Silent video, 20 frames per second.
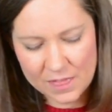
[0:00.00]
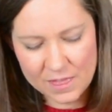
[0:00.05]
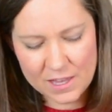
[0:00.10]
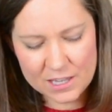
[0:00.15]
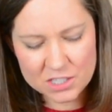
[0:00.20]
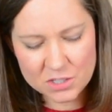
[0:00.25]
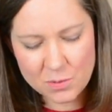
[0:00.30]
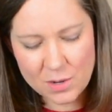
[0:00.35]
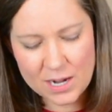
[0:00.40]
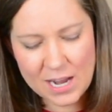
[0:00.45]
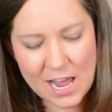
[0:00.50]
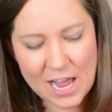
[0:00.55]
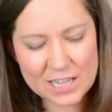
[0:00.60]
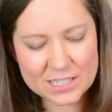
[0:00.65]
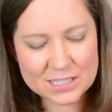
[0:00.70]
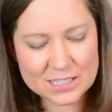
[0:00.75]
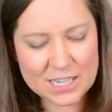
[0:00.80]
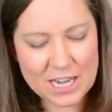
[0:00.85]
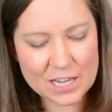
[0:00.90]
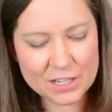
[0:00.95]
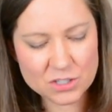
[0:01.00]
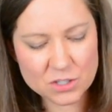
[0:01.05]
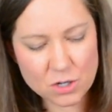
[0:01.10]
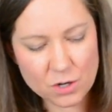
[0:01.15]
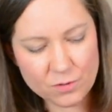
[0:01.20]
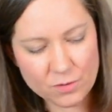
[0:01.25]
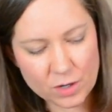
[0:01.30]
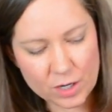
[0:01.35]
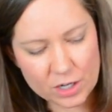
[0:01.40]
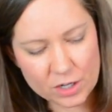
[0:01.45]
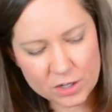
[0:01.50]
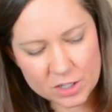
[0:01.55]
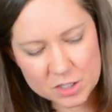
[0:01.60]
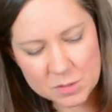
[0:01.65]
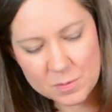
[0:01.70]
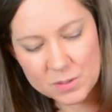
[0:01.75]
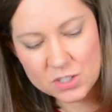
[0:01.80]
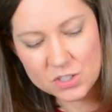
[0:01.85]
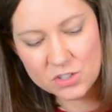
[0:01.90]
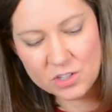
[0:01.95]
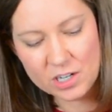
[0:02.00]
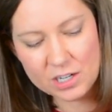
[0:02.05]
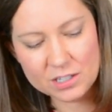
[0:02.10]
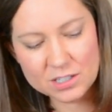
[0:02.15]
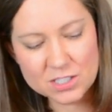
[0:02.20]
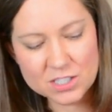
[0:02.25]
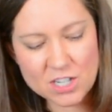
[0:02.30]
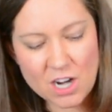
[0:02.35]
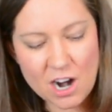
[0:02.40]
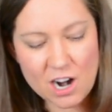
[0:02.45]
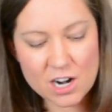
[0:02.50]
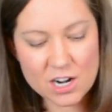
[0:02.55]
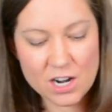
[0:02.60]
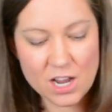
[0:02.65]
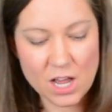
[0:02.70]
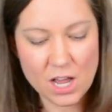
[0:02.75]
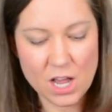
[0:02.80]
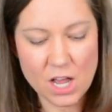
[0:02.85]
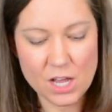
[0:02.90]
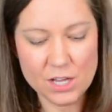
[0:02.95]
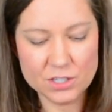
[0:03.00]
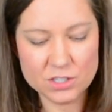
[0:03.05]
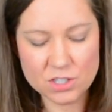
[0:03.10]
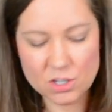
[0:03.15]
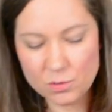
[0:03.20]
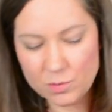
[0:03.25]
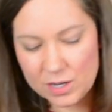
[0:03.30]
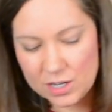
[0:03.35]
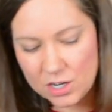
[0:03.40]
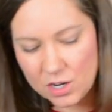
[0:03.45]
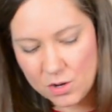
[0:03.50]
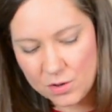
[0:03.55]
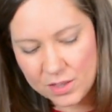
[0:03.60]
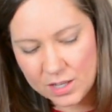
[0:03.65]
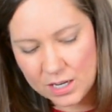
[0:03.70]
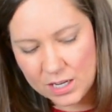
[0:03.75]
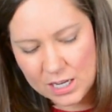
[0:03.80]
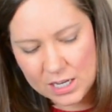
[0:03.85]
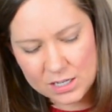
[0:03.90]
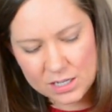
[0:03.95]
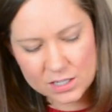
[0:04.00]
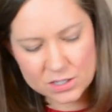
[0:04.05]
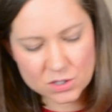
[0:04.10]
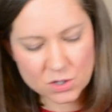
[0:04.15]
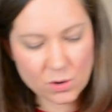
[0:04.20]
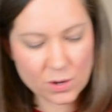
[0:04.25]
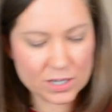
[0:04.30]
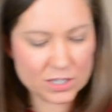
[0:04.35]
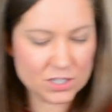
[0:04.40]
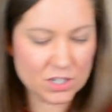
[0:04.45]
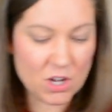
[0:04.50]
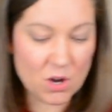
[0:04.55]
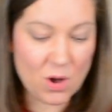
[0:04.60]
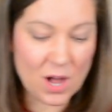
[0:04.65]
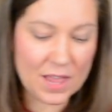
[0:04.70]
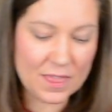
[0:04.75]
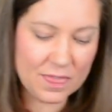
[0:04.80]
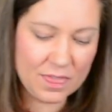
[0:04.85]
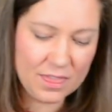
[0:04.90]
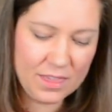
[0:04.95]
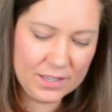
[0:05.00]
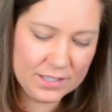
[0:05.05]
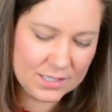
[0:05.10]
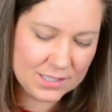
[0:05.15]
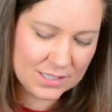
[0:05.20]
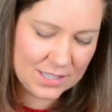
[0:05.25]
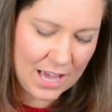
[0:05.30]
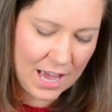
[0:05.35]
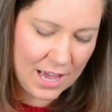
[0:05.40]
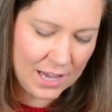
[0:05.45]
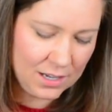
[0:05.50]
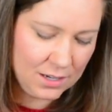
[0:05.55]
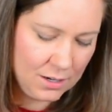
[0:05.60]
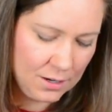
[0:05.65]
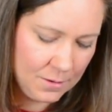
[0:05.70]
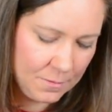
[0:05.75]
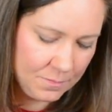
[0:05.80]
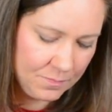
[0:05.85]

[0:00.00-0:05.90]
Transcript: This one has text over a Christmas tree and a star, so we know that it is going to go on this side.